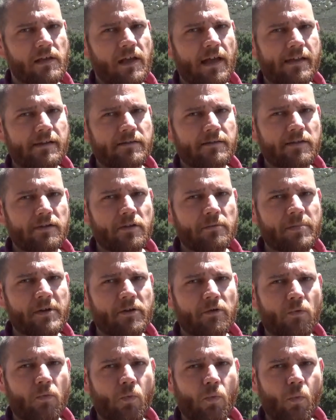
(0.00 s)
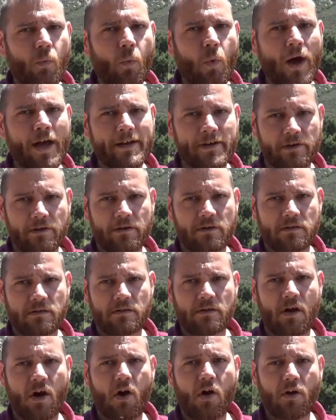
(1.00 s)
and a little bit wetter
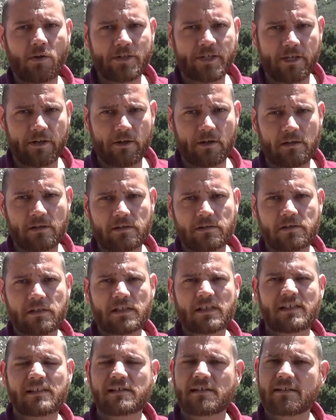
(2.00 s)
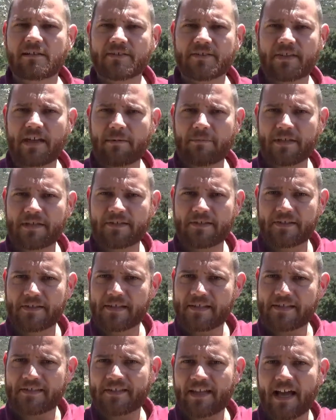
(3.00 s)
all year. So that means
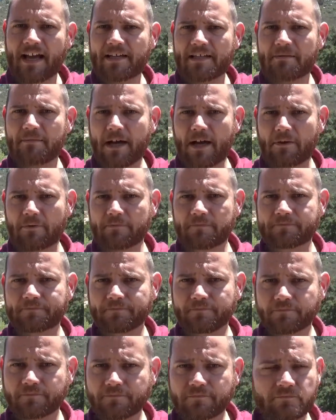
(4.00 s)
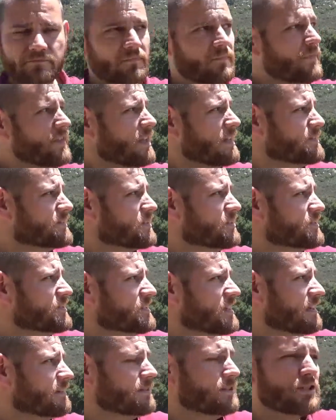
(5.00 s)
this side of the mountain is going to
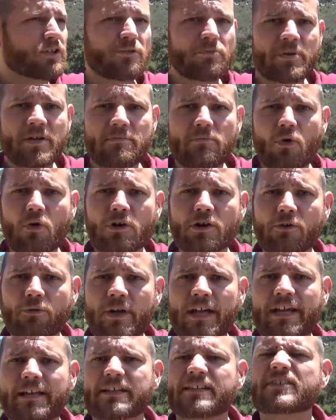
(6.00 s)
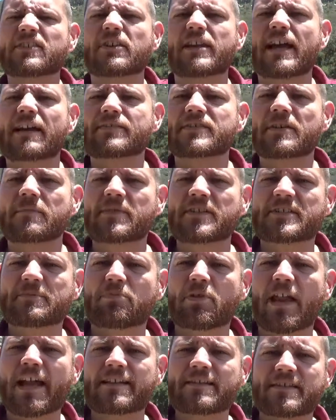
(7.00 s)
stay a little bit more green. It's going to have some of these
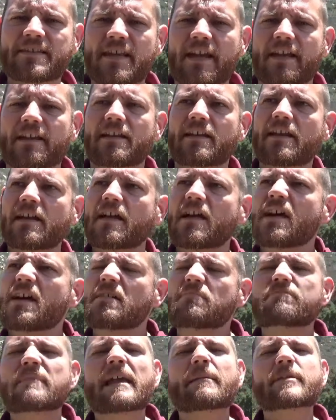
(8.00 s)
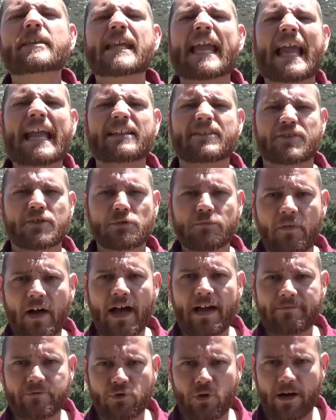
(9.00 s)
plants that maybe can't
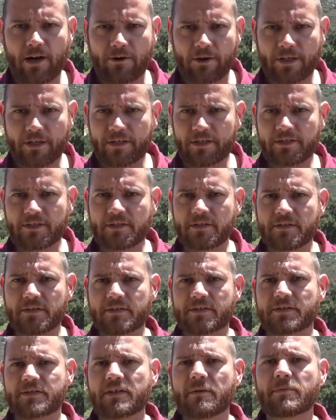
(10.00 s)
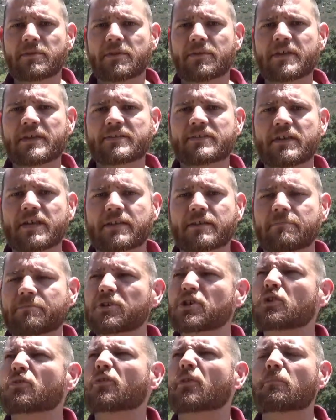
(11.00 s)
survive drier conditions. Some of the things like the
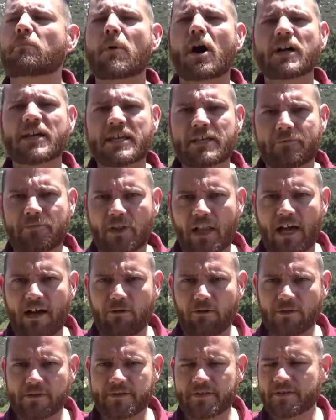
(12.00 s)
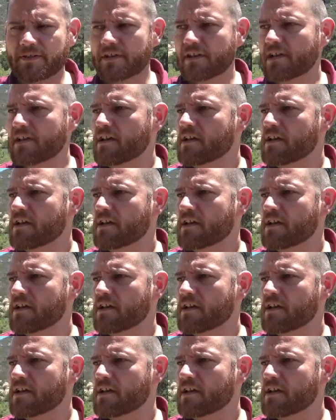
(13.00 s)
beautiful monkey flowers,